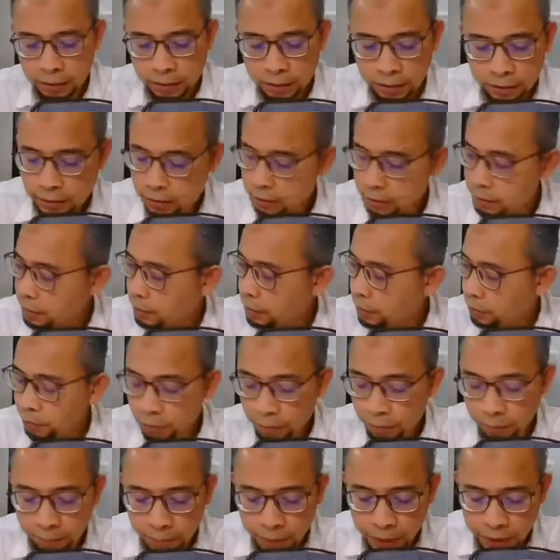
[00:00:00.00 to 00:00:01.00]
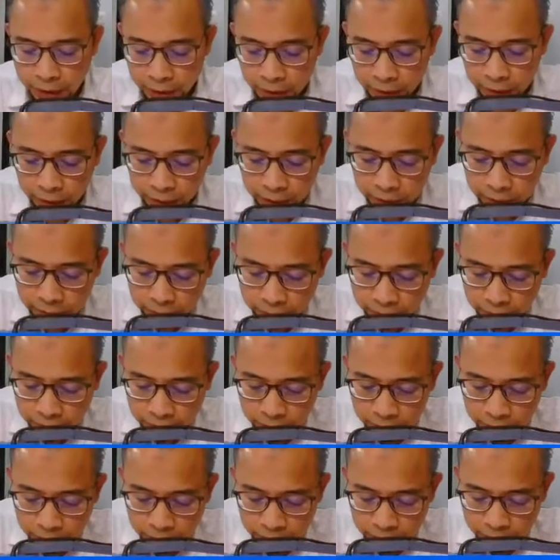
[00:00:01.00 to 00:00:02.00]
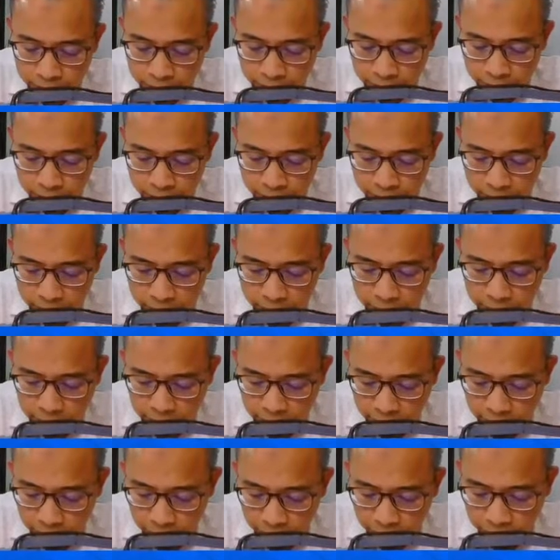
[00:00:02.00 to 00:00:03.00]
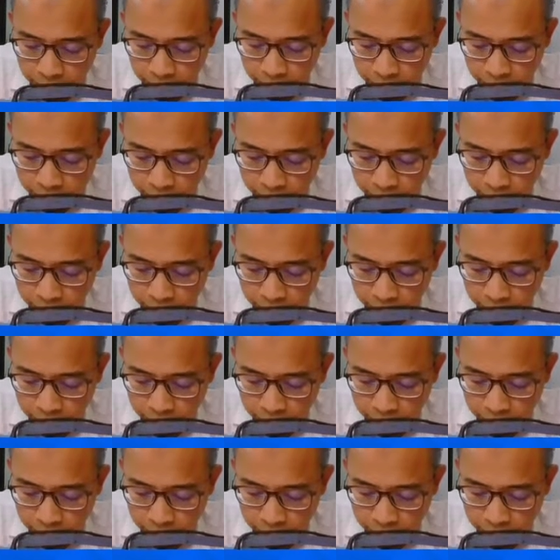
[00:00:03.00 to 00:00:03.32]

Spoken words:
COP. So this is our